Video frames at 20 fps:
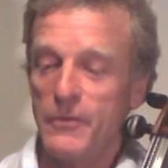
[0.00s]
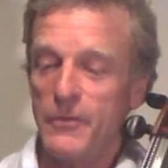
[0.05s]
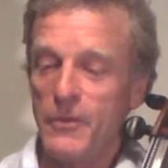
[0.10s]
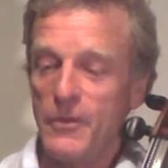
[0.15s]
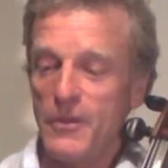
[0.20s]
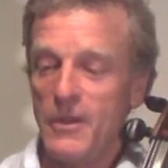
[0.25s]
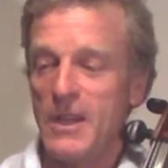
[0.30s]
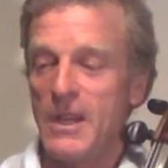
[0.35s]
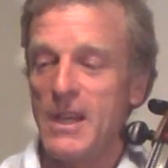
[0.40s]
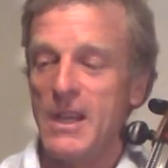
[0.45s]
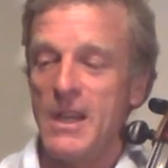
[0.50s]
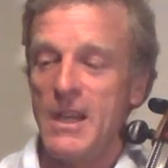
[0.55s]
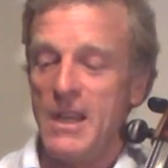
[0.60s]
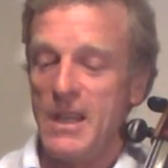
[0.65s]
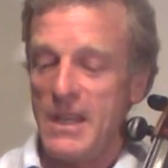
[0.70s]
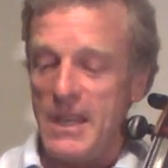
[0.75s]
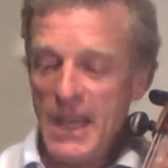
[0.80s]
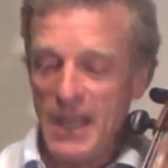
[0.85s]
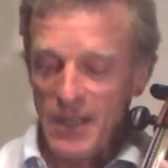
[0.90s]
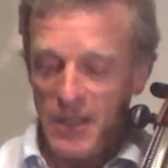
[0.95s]
for
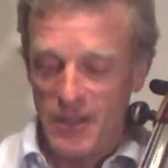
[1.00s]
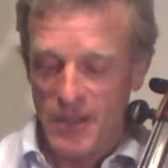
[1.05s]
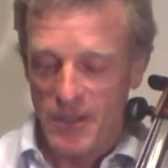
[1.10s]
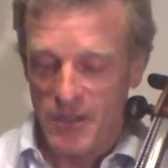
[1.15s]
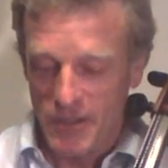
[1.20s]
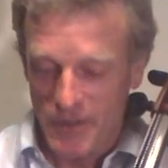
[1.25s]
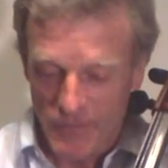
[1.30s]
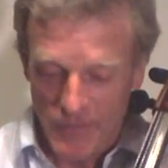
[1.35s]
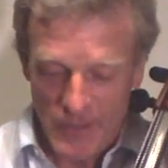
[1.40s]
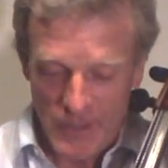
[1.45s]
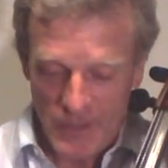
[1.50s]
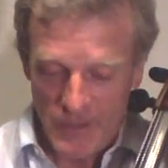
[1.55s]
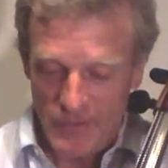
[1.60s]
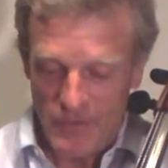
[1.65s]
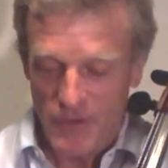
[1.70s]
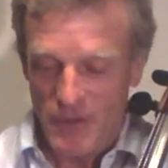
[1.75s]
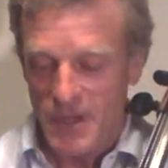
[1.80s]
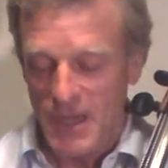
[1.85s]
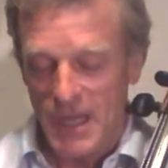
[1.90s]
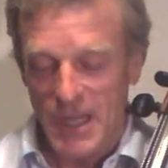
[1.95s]
analysis of this
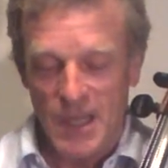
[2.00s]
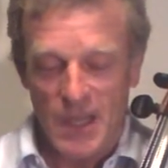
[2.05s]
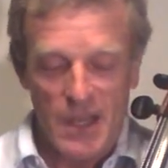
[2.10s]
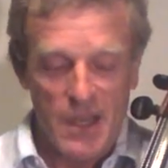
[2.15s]
very